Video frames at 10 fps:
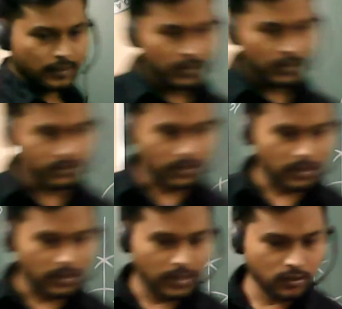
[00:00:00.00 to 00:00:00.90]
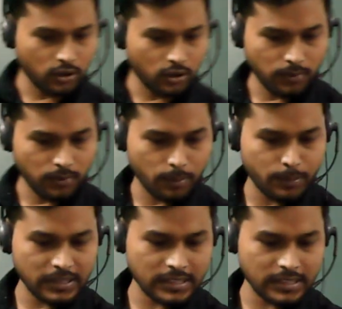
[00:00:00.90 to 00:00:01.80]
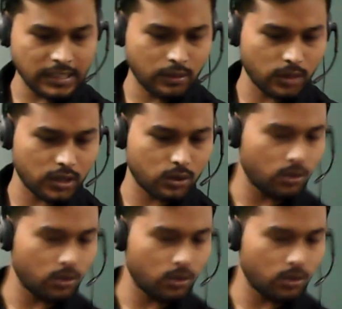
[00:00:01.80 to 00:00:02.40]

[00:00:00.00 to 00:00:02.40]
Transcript: the length of BC equal to